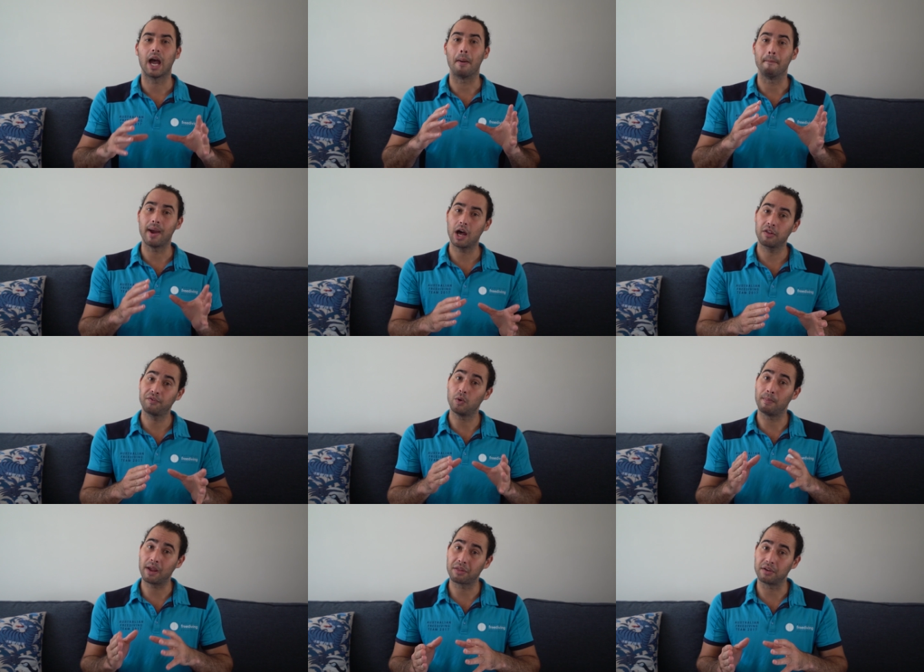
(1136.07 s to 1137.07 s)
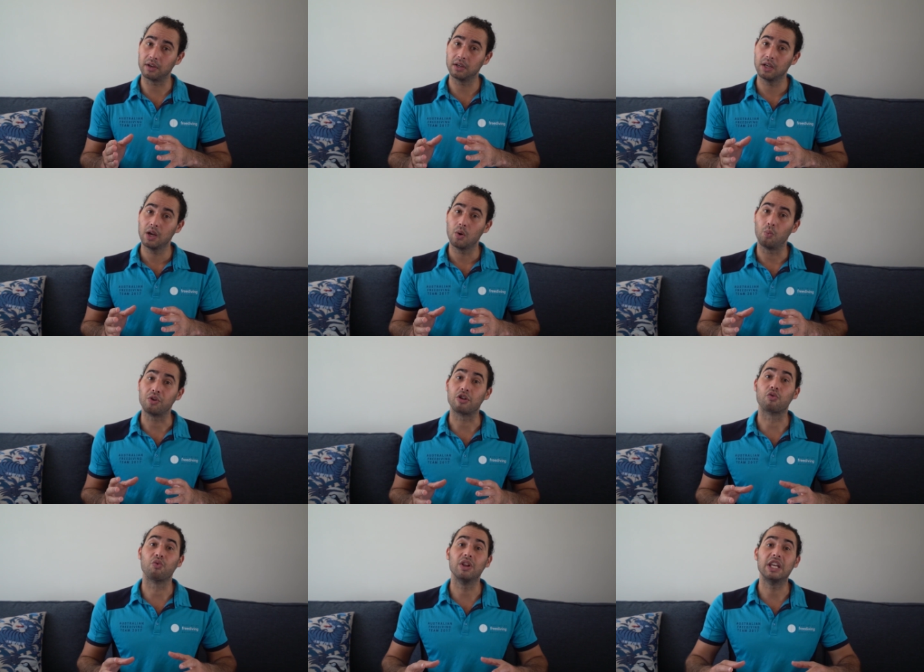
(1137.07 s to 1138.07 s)
a mouthfill method which
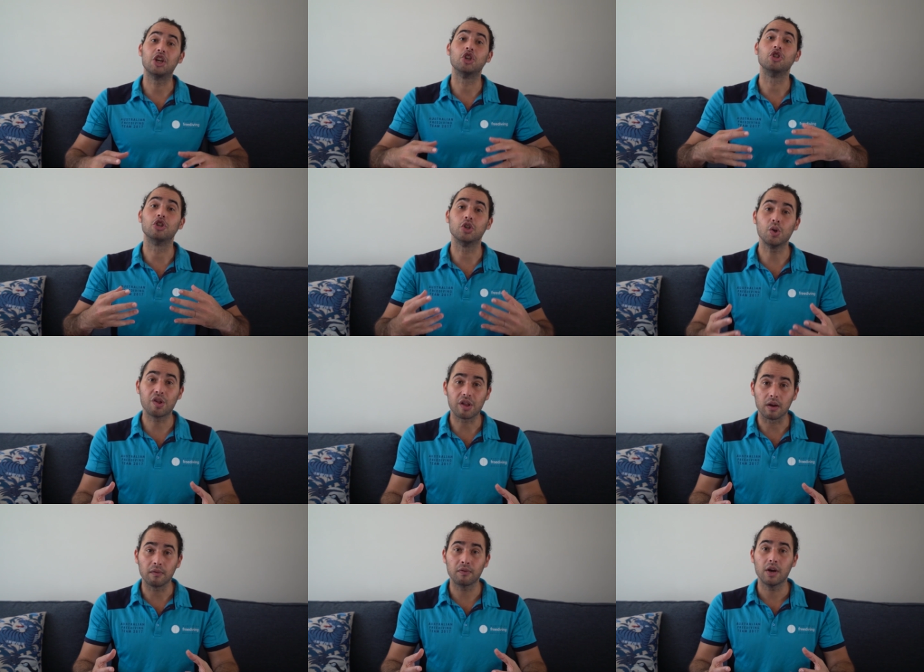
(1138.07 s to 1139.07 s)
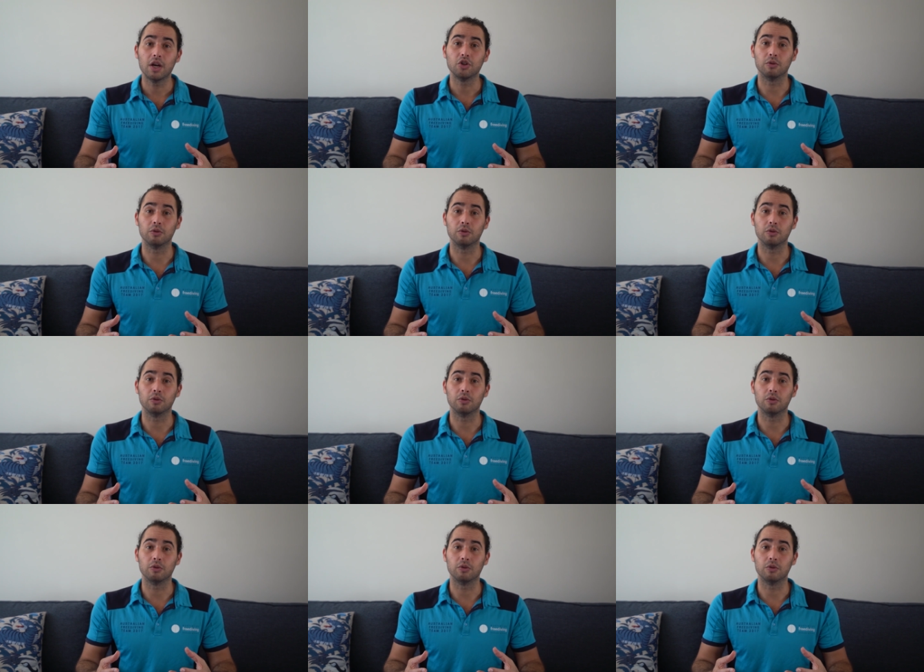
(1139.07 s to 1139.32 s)
is really conducive